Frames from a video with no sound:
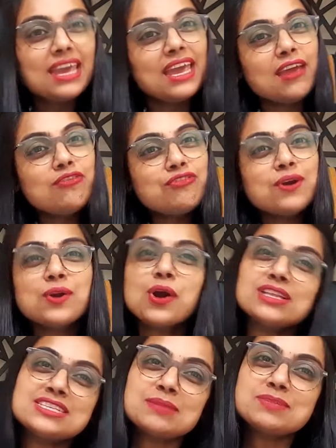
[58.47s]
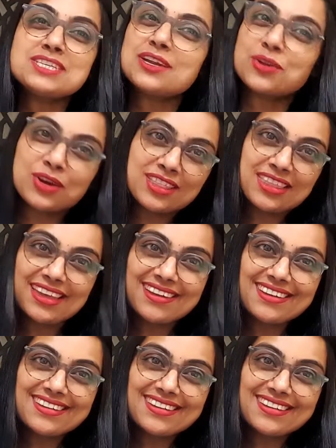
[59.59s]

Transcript: if concepts are not there?